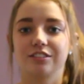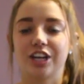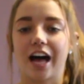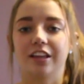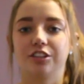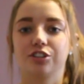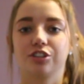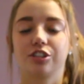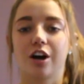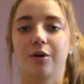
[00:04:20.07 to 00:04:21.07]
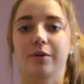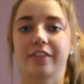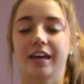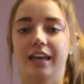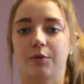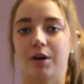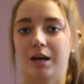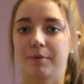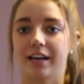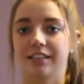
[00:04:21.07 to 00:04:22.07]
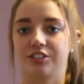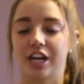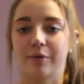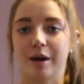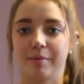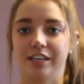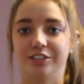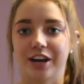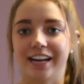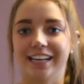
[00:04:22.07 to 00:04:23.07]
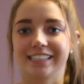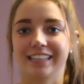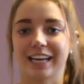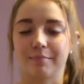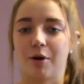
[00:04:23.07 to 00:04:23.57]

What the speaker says: challenge show where they like went up against JYP trainees and like